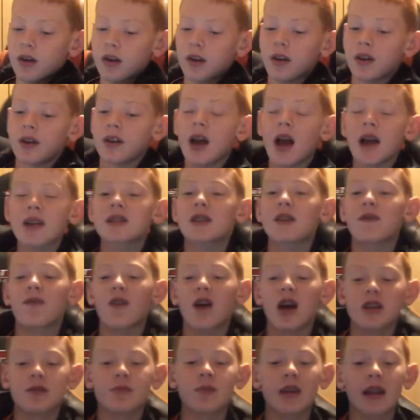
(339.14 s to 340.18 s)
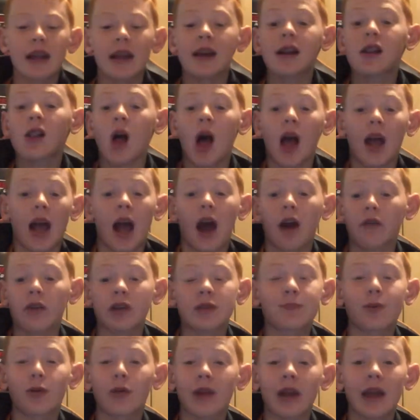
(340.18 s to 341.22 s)
91st minute, Clark Harris
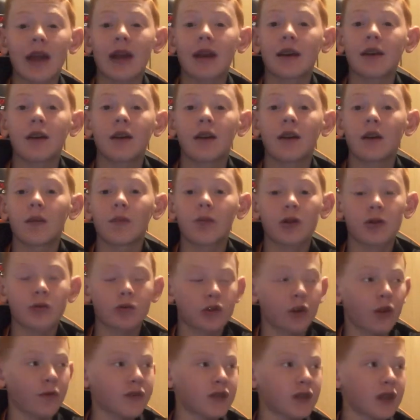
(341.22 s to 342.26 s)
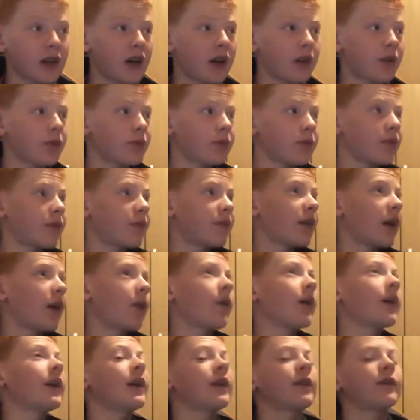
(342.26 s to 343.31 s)
put it in, but it was offside if that
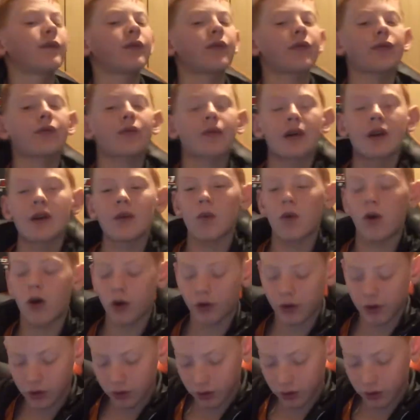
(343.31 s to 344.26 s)
went in for 3-1.